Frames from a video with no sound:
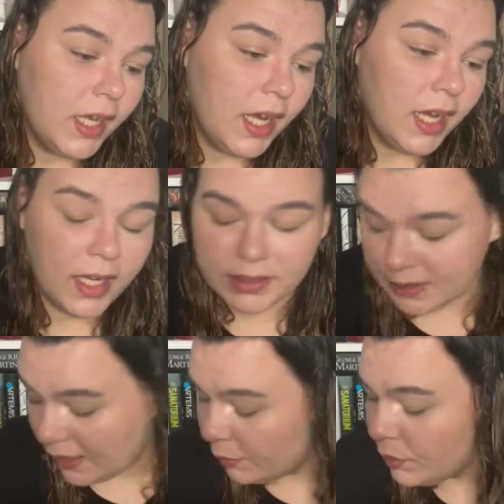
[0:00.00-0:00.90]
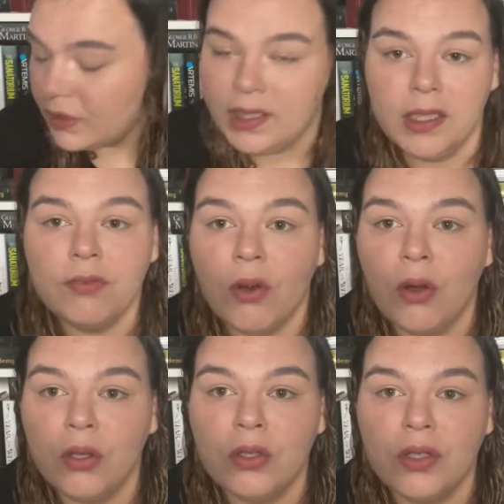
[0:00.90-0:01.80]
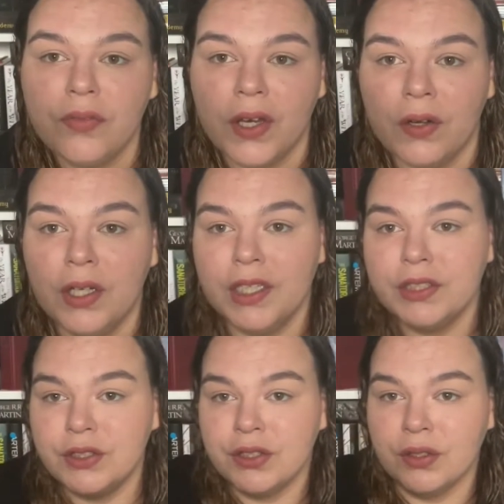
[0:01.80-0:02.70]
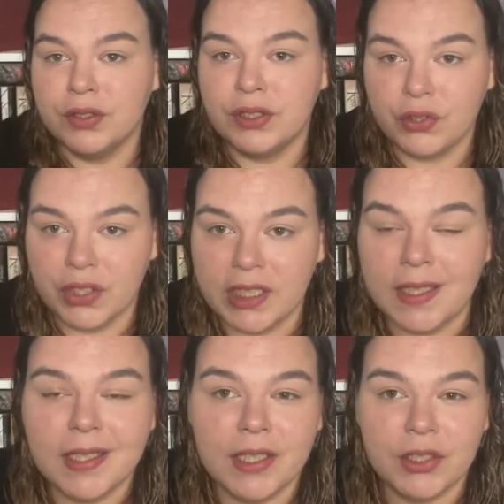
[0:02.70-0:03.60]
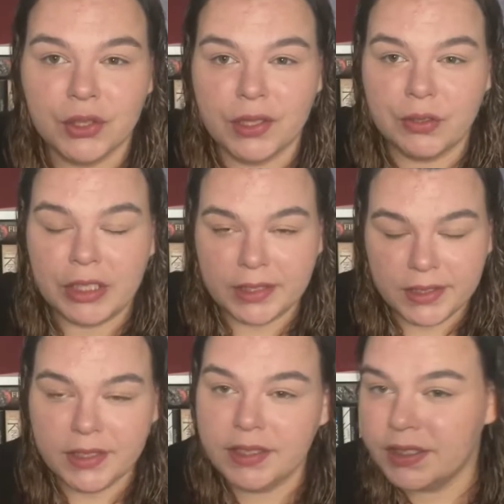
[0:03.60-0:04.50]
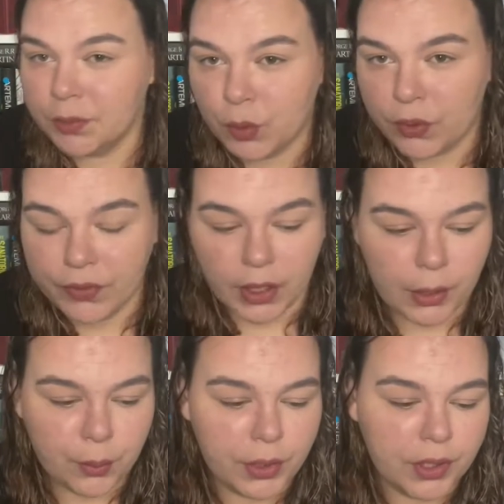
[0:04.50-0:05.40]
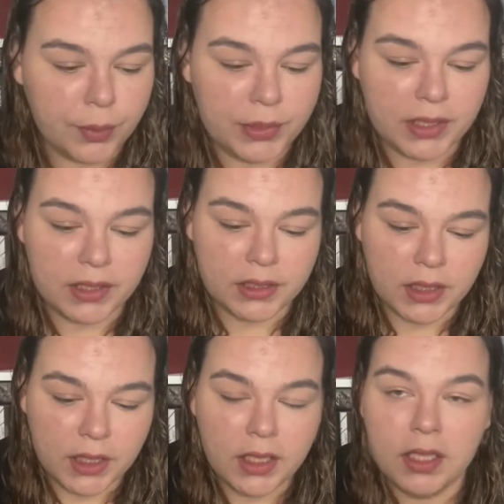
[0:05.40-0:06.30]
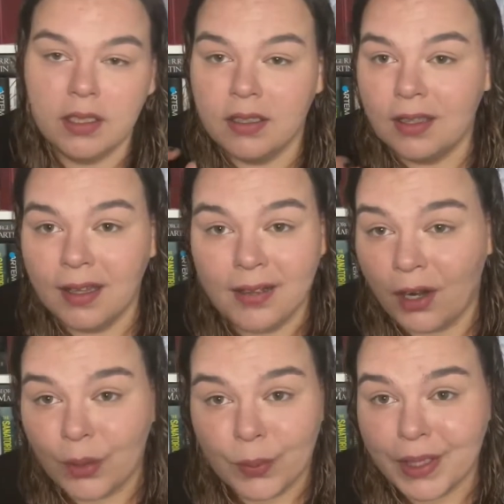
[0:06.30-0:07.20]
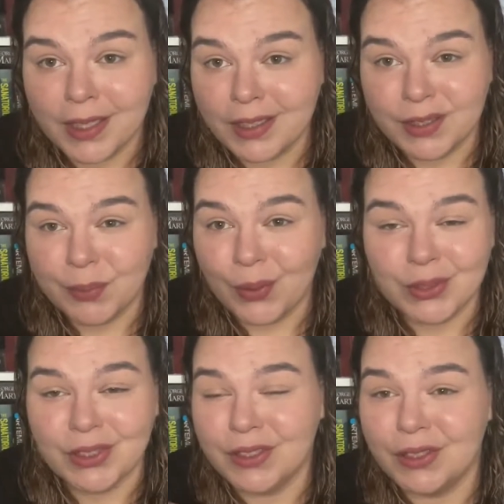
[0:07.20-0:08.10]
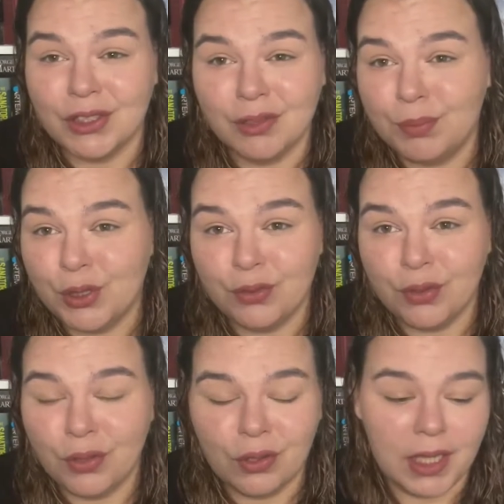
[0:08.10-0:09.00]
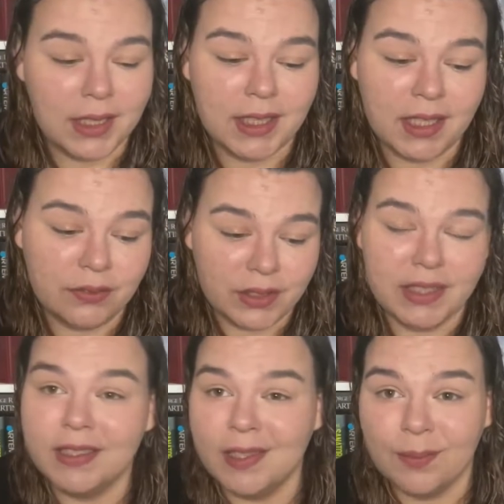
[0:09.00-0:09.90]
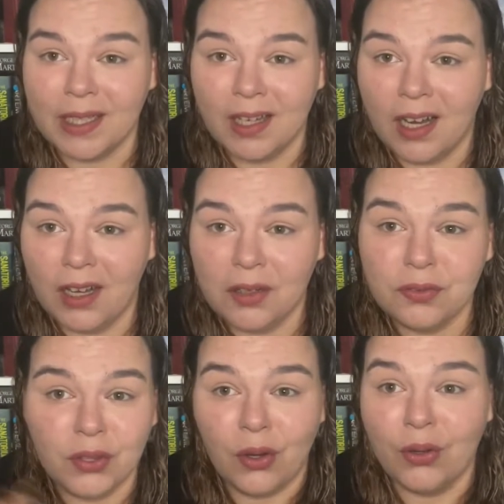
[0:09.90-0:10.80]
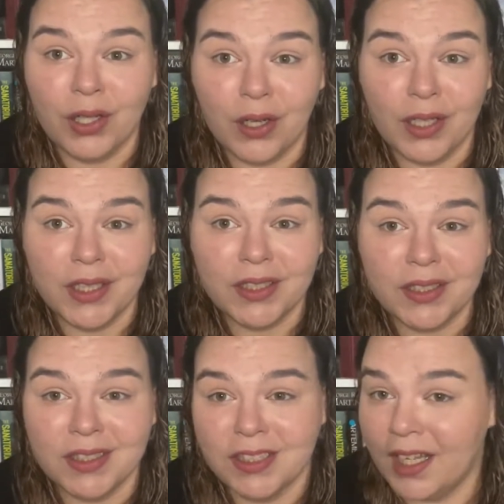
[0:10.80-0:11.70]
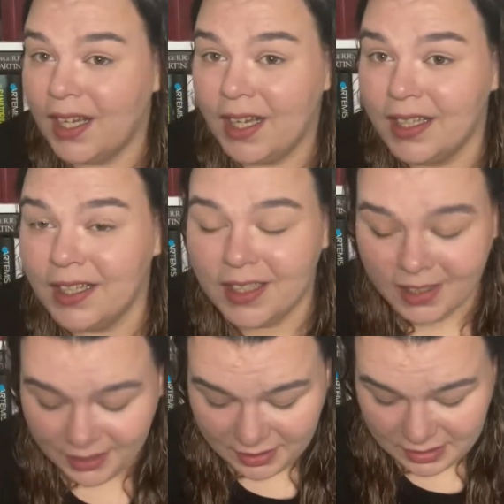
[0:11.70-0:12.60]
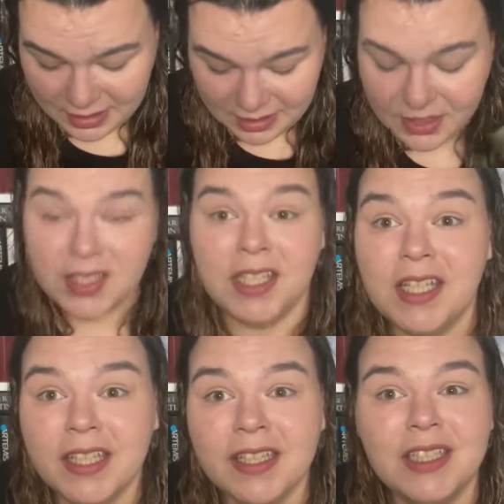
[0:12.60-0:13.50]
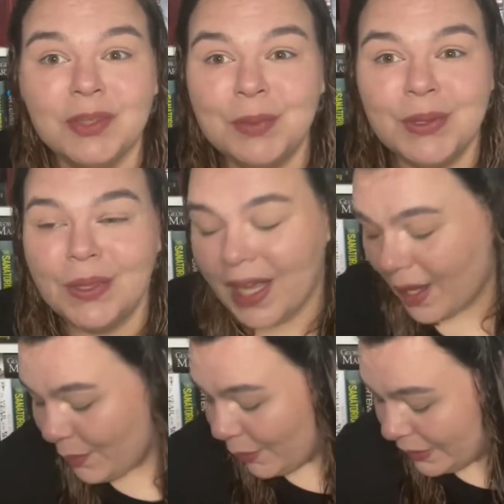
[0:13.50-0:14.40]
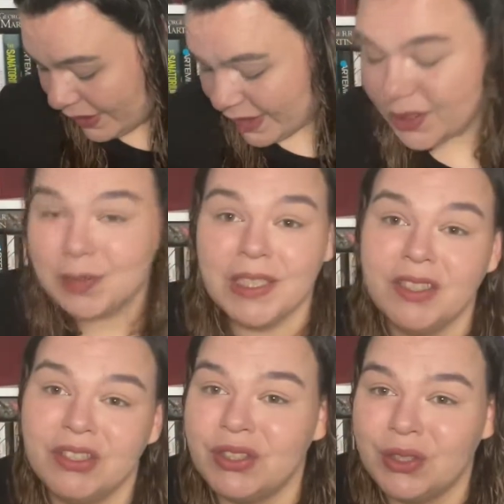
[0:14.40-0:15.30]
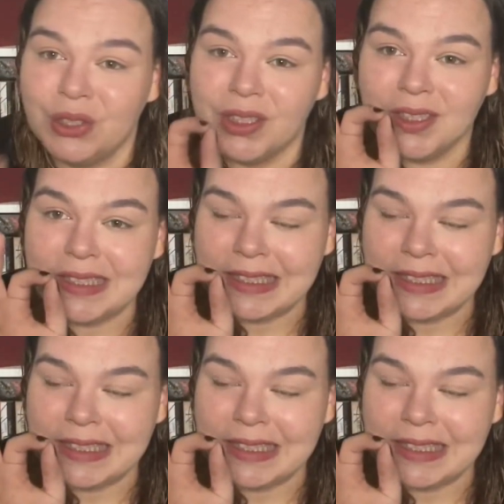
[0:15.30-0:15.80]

and I will leave all of the artists on screen in case you're interested to see more of their artwork because the artwork in these boxes are just beautiful and I really take my hat off to all the artists that I see in these uh, boxes because they're just